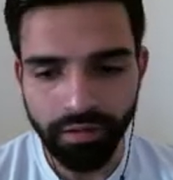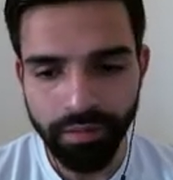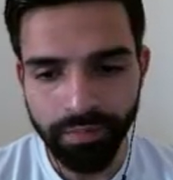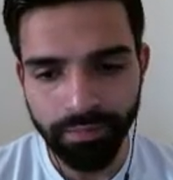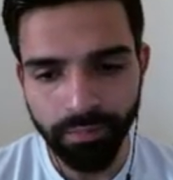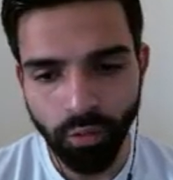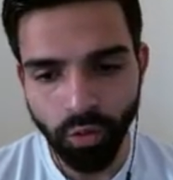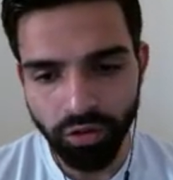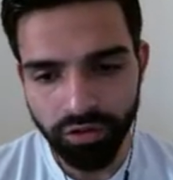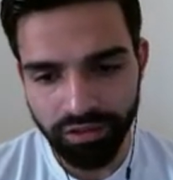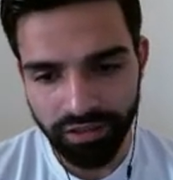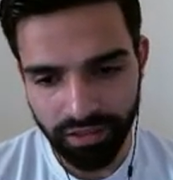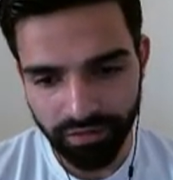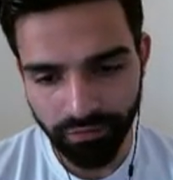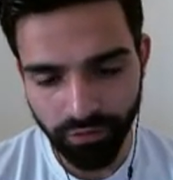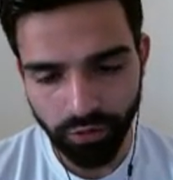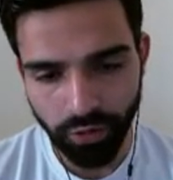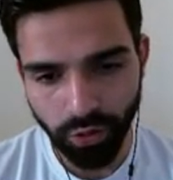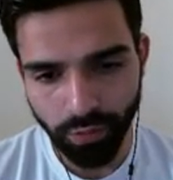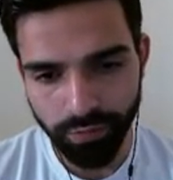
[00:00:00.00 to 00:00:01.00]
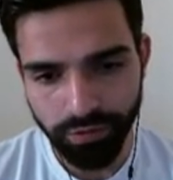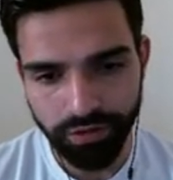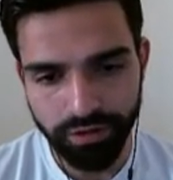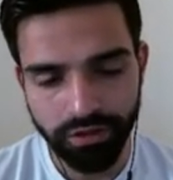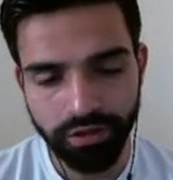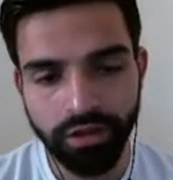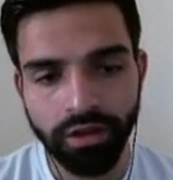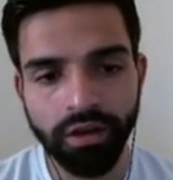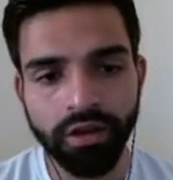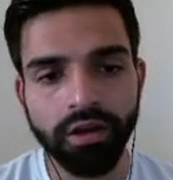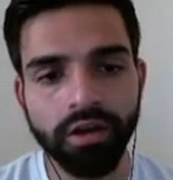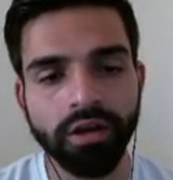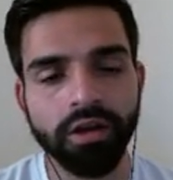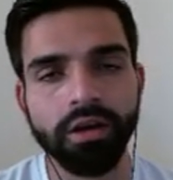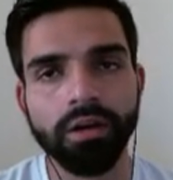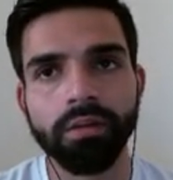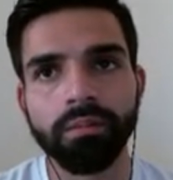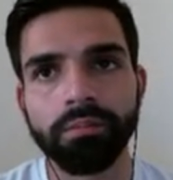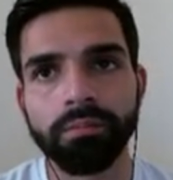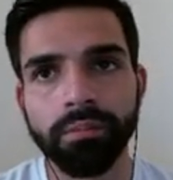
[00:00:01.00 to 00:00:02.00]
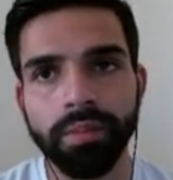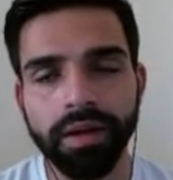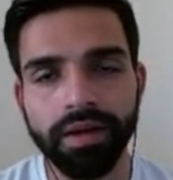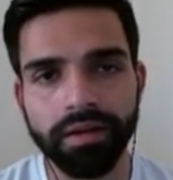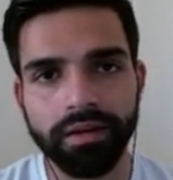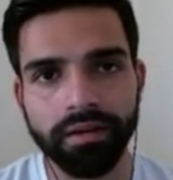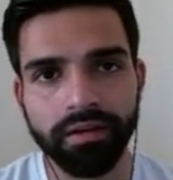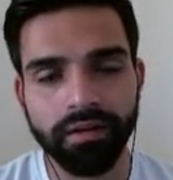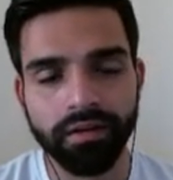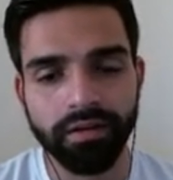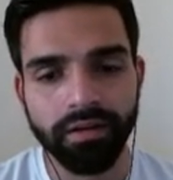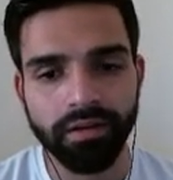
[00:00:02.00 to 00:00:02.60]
more safer option but